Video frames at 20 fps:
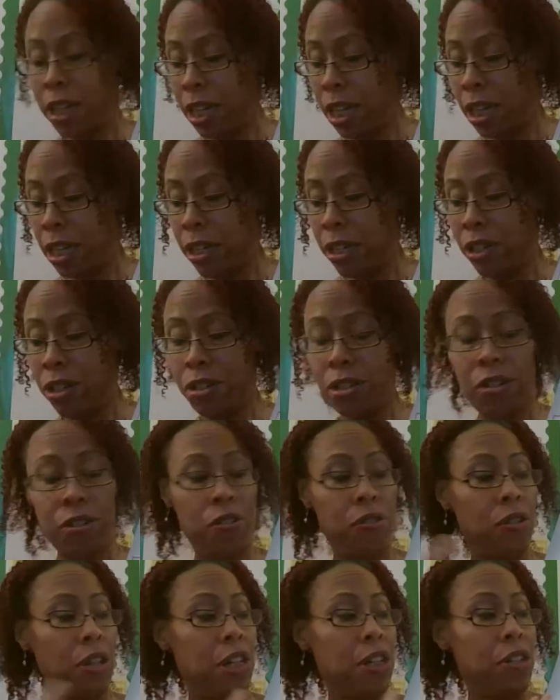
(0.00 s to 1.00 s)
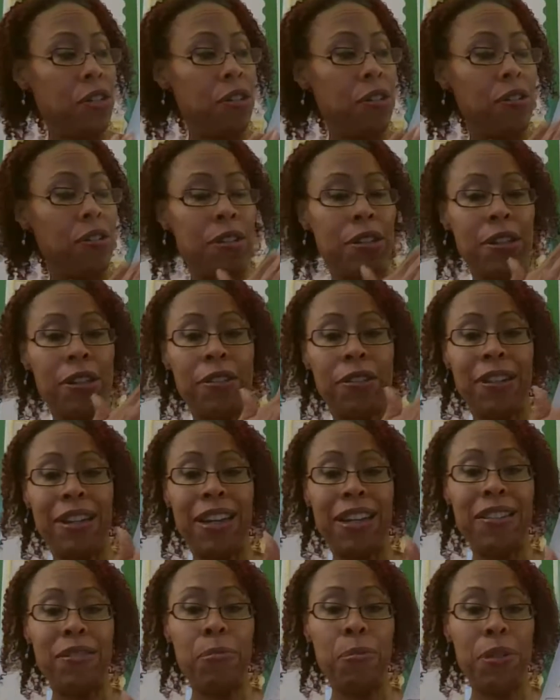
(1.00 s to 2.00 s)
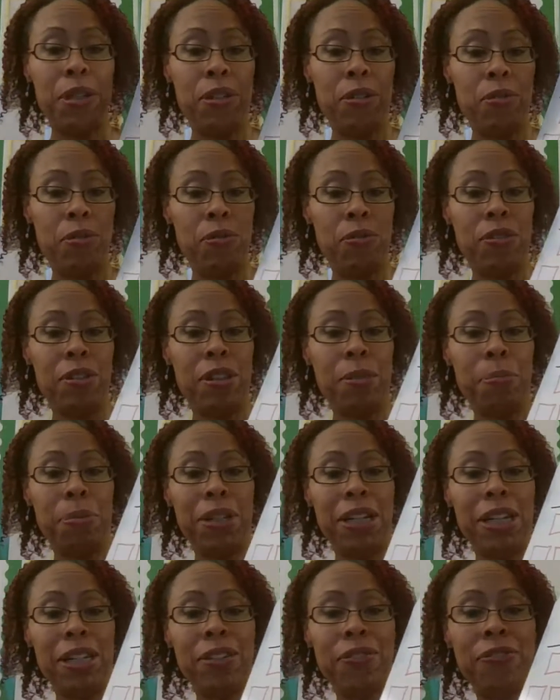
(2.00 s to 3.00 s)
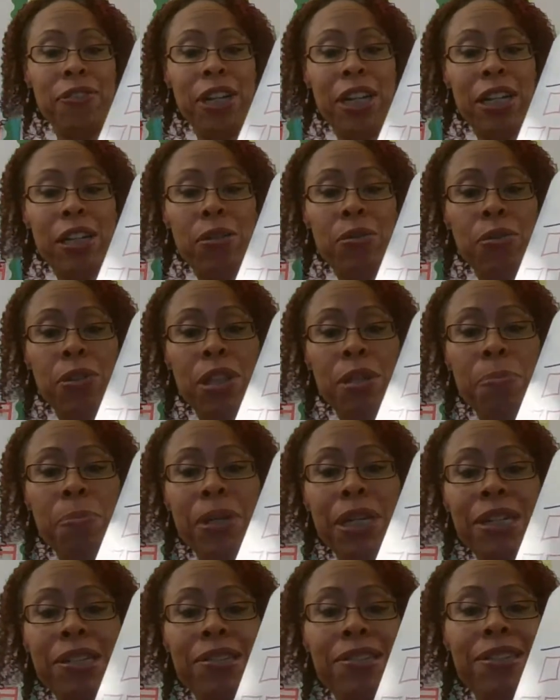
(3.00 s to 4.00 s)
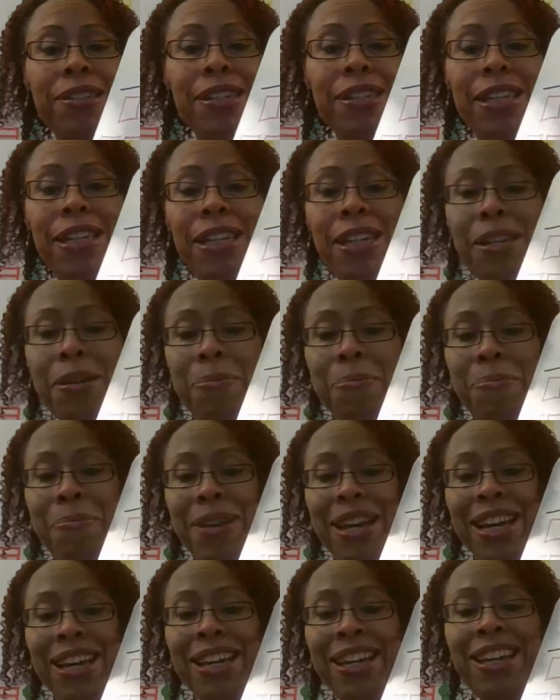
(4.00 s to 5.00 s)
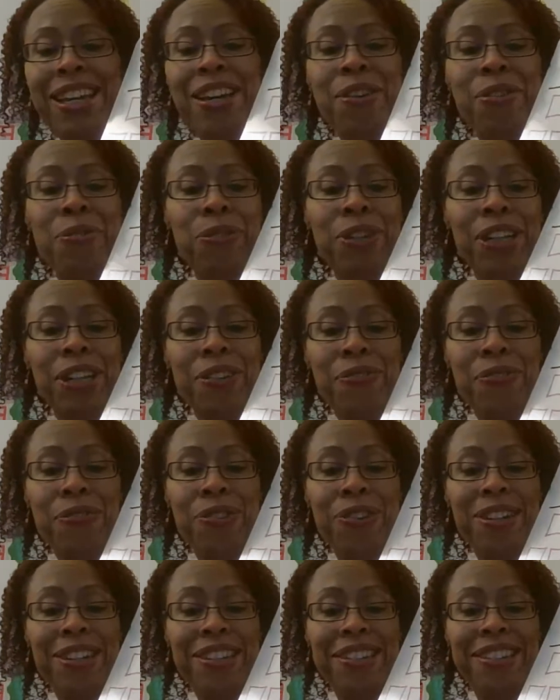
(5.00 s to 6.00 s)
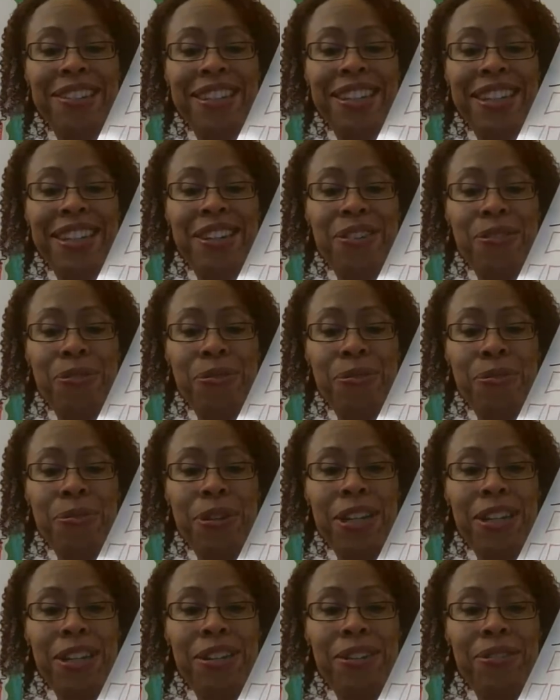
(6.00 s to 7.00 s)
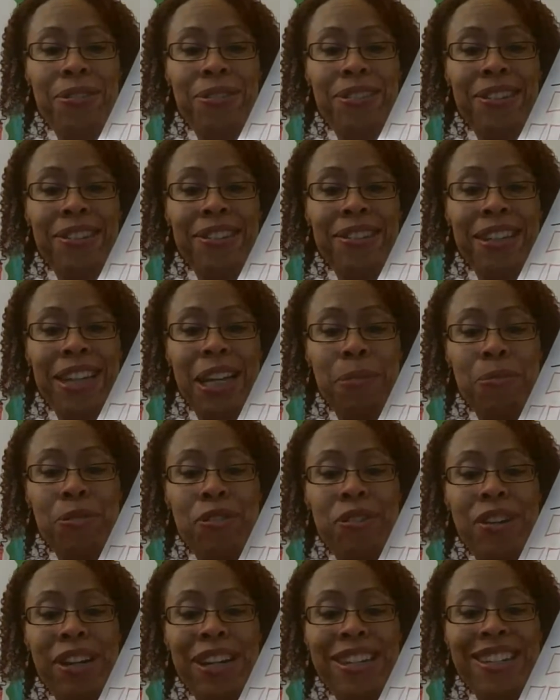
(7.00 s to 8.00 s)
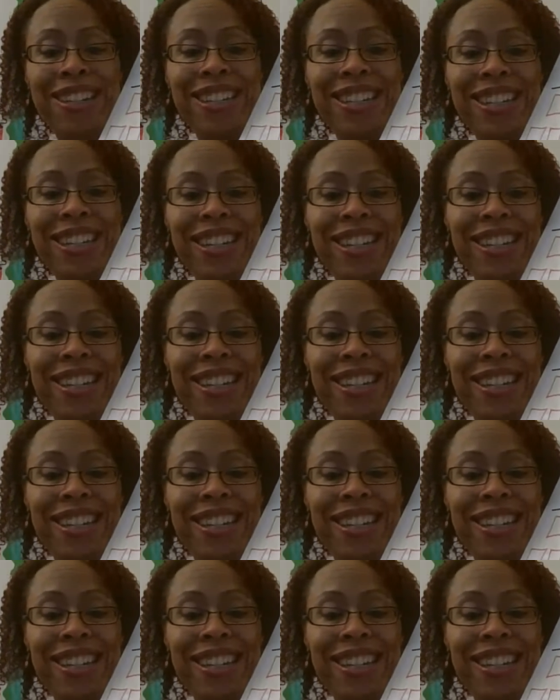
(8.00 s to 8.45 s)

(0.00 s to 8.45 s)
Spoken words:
addition strategies. In this case, we use the place value or the base 10 mat. We're looking forward to seeing you use the same strategy.